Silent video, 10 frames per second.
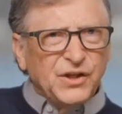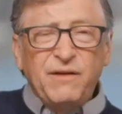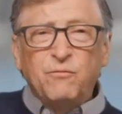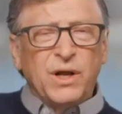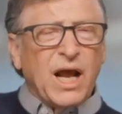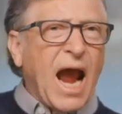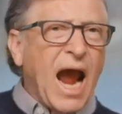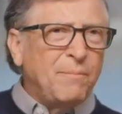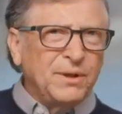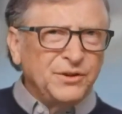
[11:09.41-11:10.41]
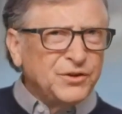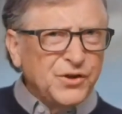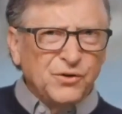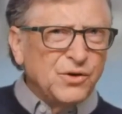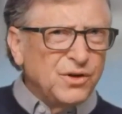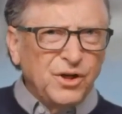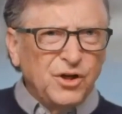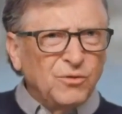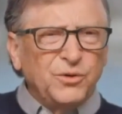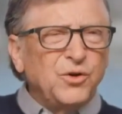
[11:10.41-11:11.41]
And even when it happens,
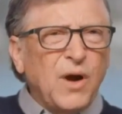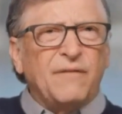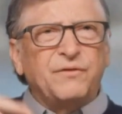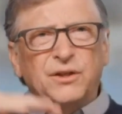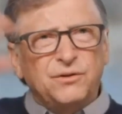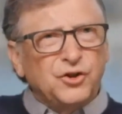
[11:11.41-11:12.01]
you have to